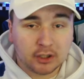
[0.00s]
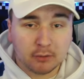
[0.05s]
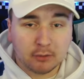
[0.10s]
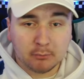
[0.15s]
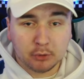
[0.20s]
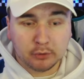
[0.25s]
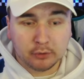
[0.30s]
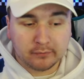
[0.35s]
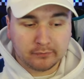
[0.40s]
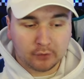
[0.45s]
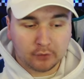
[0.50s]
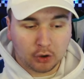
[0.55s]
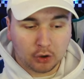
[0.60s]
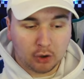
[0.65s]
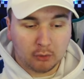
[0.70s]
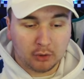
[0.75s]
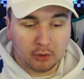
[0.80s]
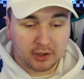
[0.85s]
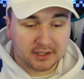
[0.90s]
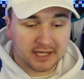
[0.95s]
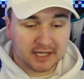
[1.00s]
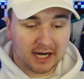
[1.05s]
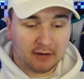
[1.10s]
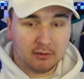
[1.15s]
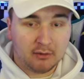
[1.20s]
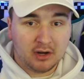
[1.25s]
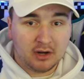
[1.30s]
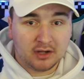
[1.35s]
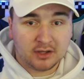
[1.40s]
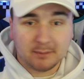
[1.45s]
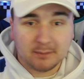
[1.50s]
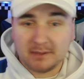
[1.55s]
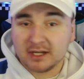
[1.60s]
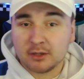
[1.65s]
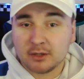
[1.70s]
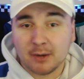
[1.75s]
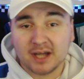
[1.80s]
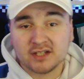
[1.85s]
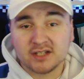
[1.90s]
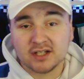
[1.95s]
move forward. Now, the big
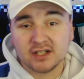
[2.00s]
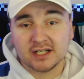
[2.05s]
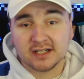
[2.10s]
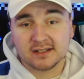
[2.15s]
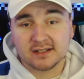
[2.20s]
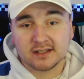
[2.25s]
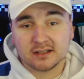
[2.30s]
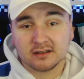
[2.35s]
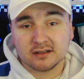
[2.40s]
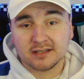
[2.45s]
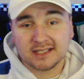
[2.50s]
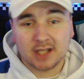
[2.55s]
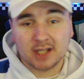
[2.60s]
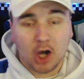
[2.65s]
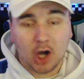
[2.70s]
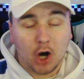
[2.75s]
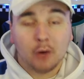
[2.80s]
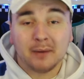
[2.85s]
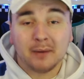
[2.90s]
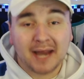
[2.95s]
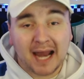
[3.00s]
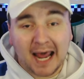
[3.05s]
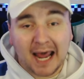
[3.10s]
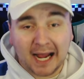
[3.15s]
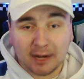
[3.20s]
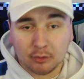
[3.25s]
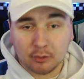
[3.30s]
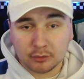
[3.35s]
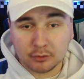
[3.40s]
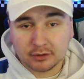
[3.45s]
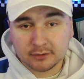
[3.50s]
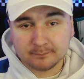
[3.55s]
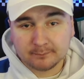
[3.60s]
question is, are we allowed?